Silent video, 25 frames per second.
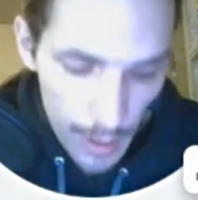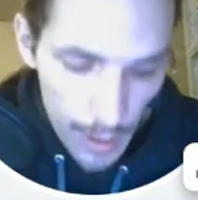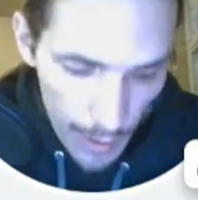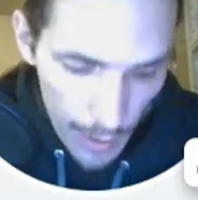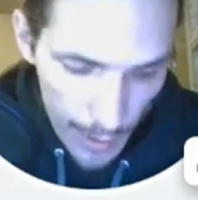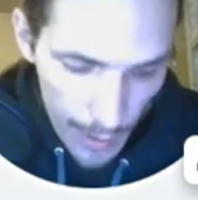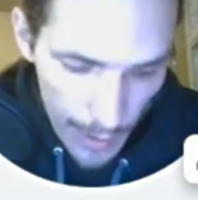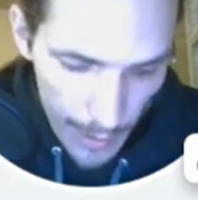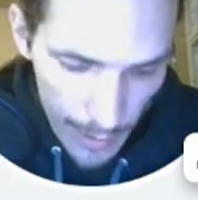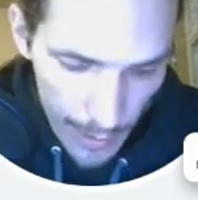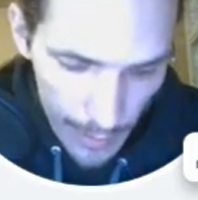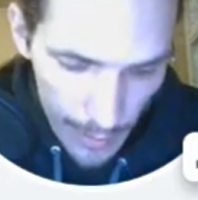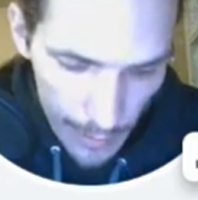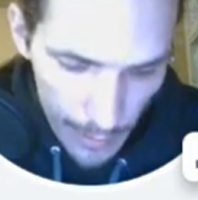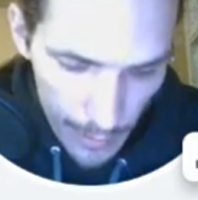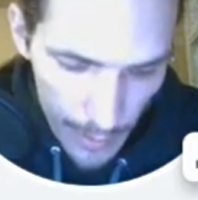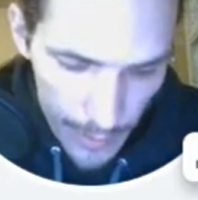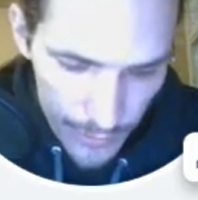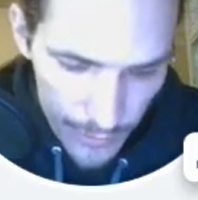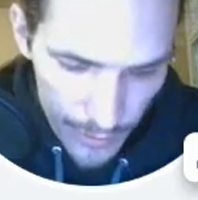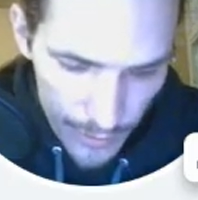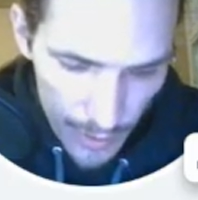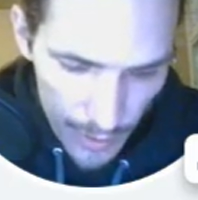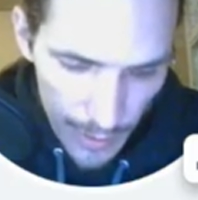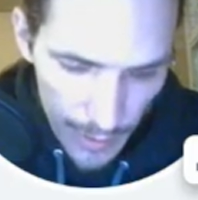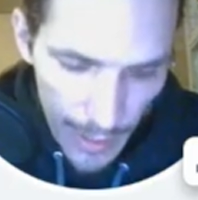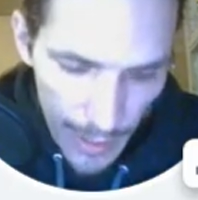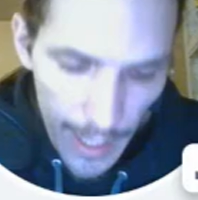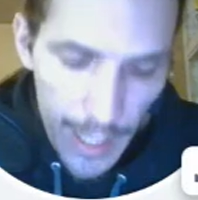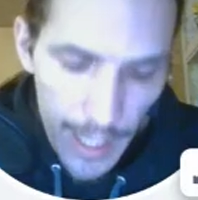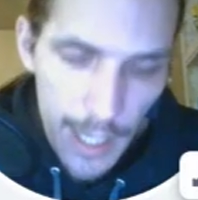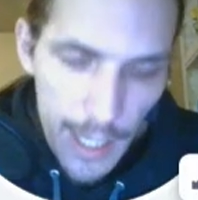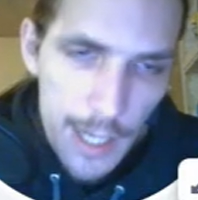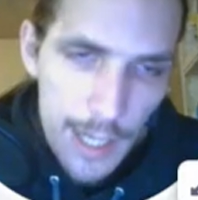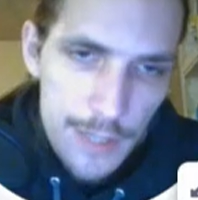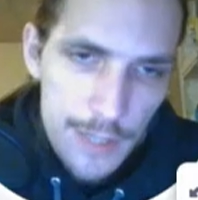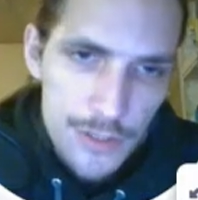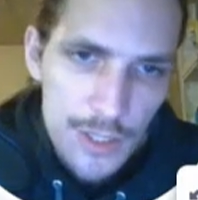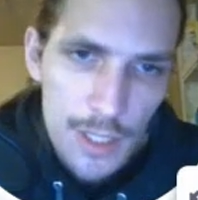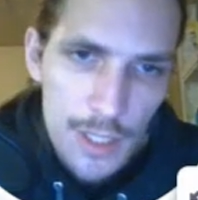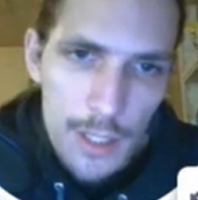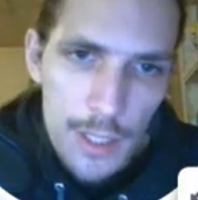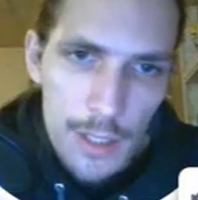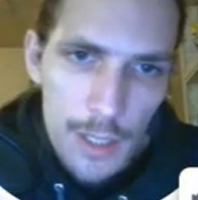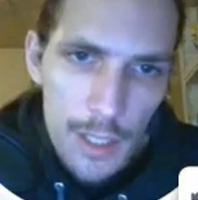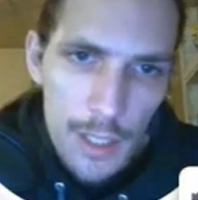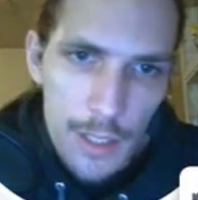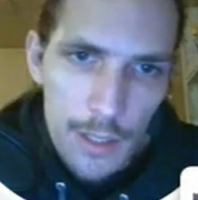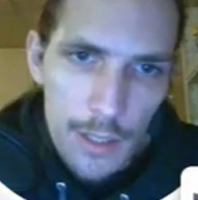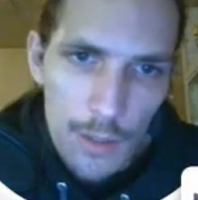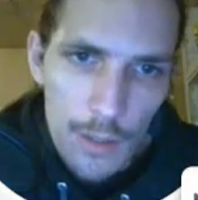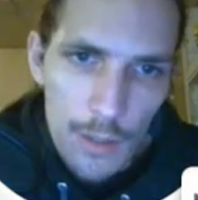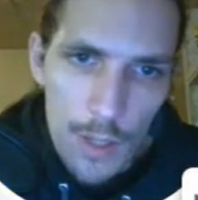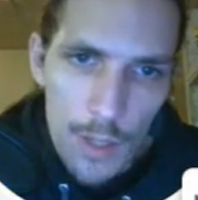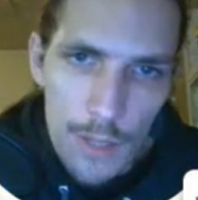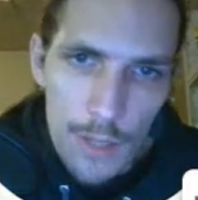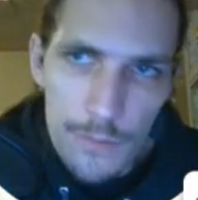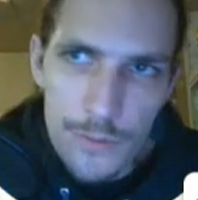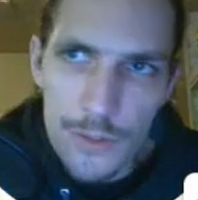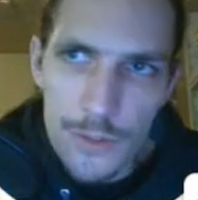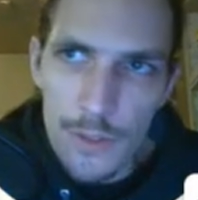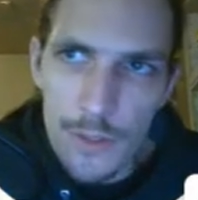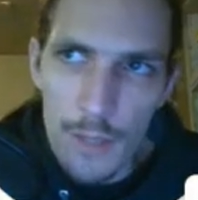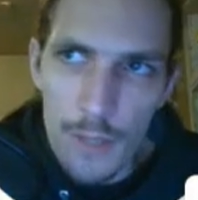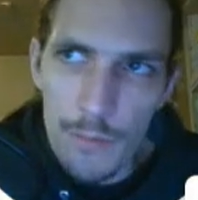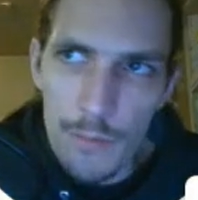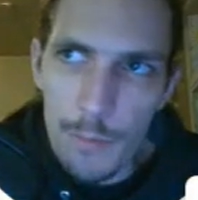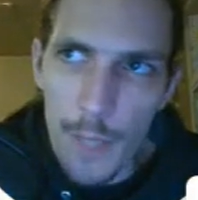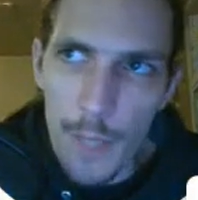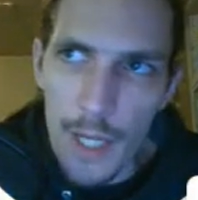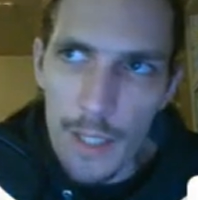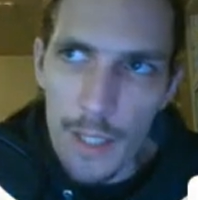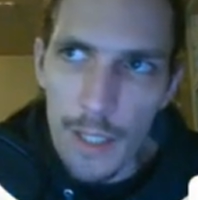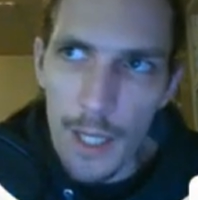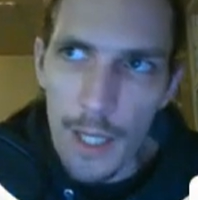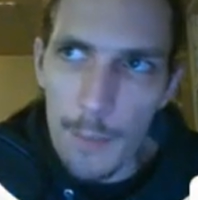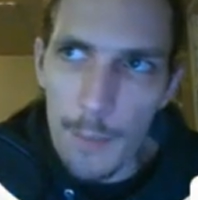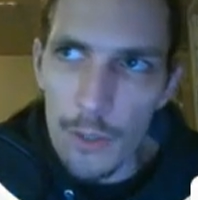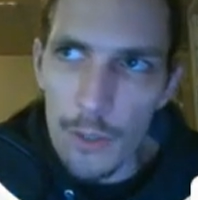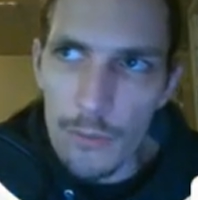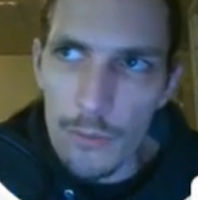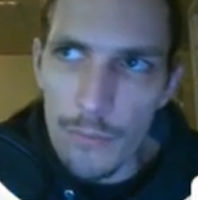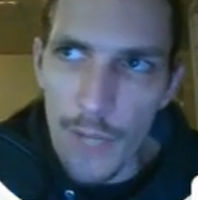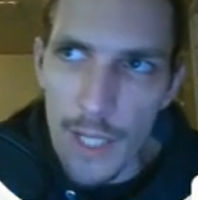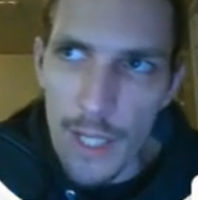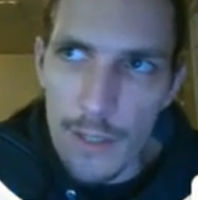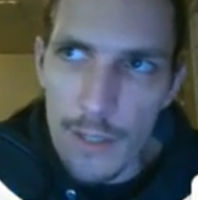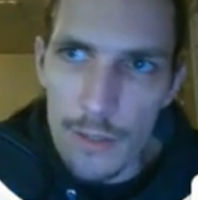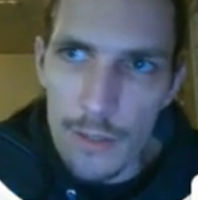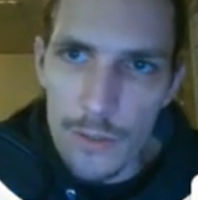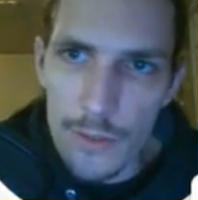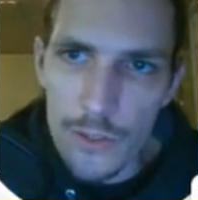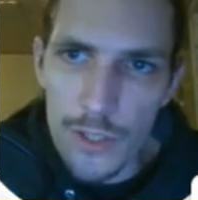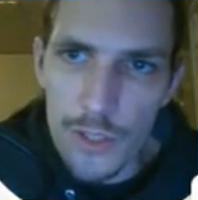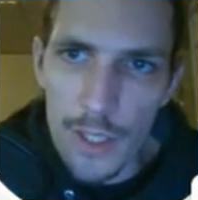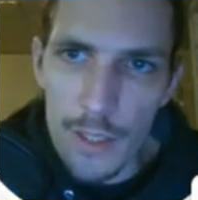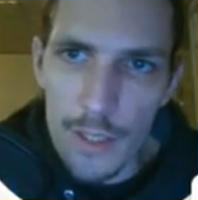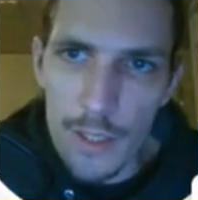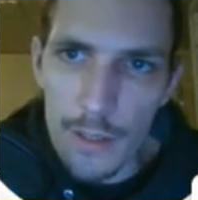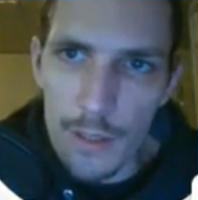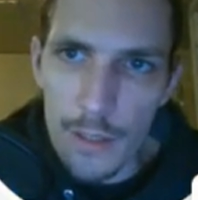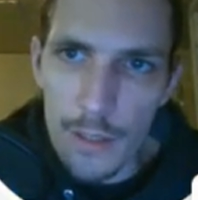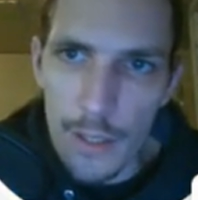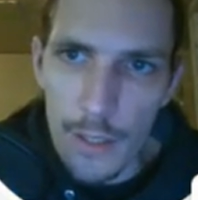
And I said, yeah, I said, I know I've met a couple of vendors that,